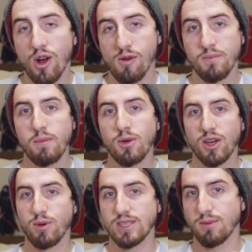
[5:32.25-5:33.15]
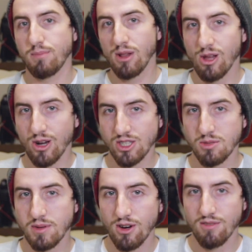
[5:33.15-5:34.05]
Remember, you can press the bell icon to
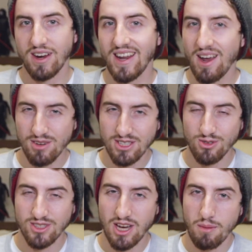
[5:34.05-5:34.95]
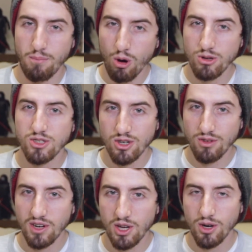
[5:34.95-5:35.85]
be notified every single time I post a new
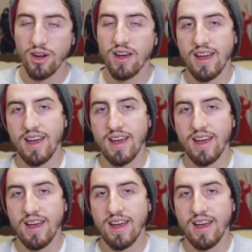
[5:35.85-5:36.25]
video.